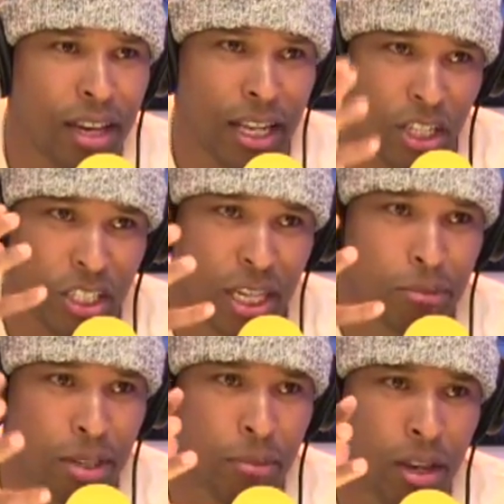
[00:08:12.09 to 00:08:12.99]
It just seemed
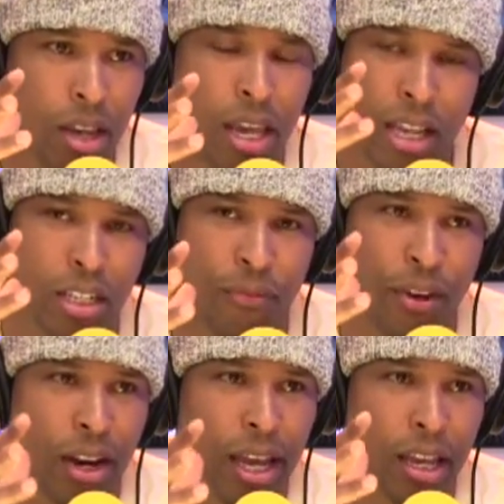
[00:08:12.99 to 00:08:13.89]
like to me. That. That's it just how
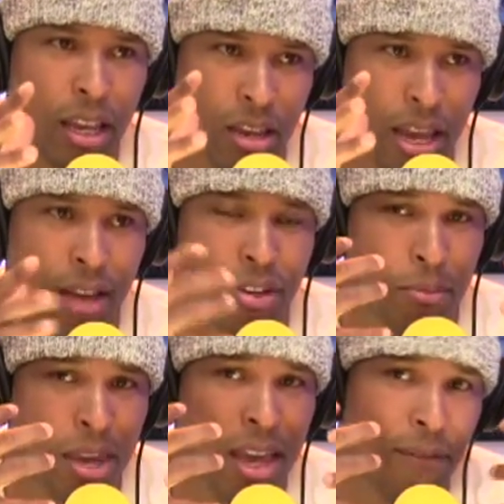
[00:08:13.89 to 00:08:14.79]
felt you like, got, yeah. yeah. To
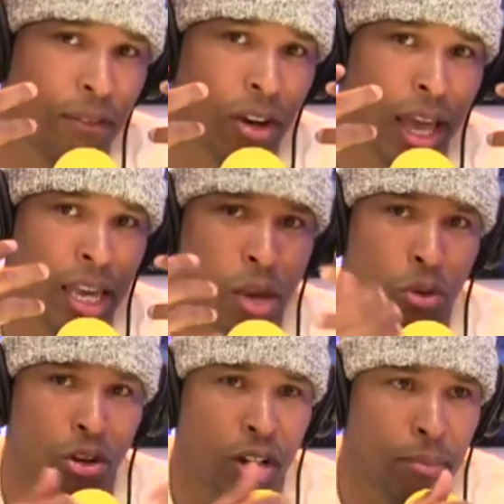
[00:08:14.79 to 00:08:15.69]
me, it felt like he
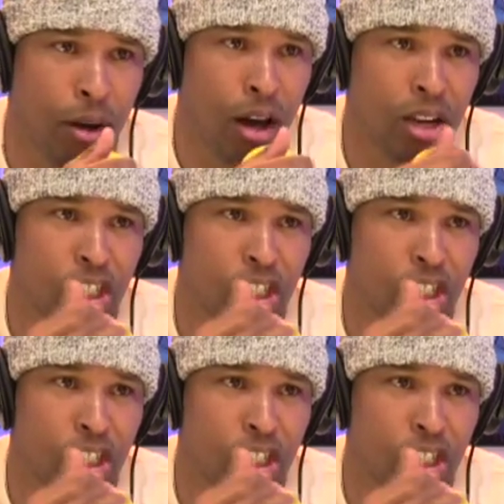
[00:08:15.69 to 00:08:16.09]
was already bought.